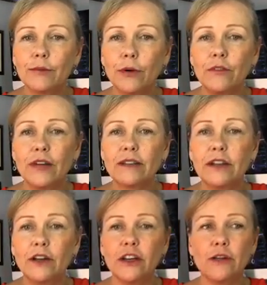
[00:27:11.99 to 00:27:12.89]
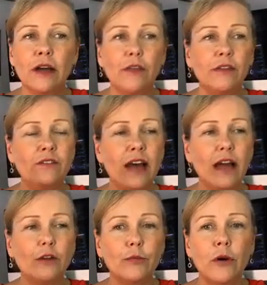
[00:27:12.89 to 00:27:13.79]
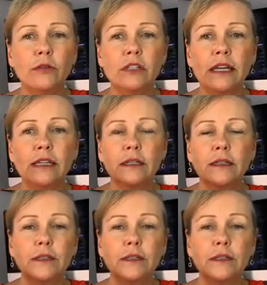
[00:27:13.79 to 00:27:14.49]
Perfect. There you got your healthy fat, your protein.